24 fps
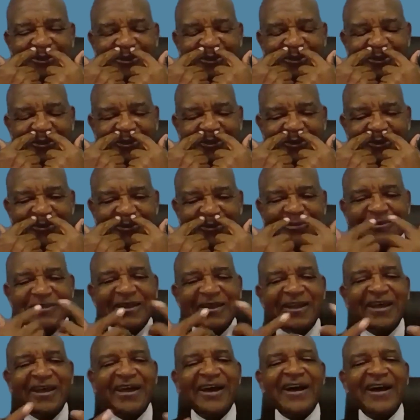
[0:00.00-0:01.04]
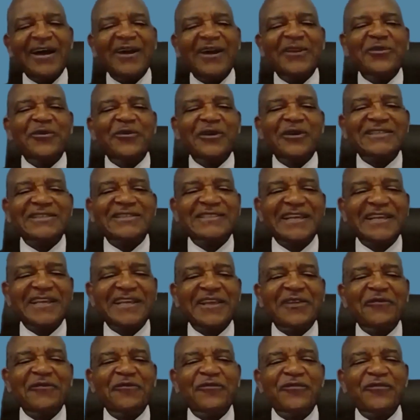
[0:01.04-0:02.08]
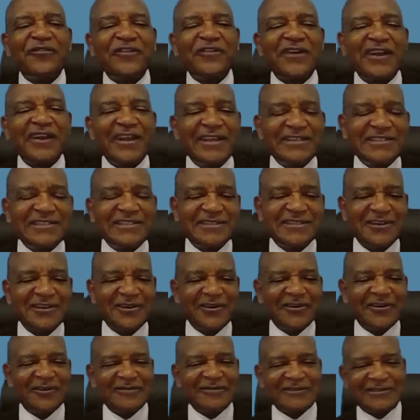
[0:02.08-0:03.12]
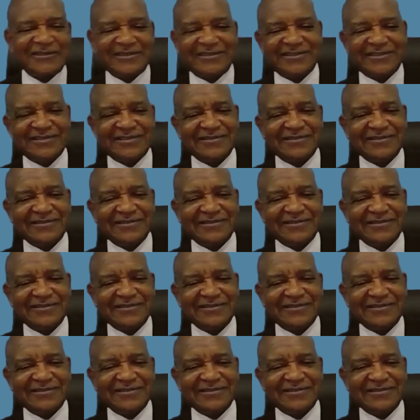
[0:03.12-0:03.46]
your nose, and you are taking fresh oxygen.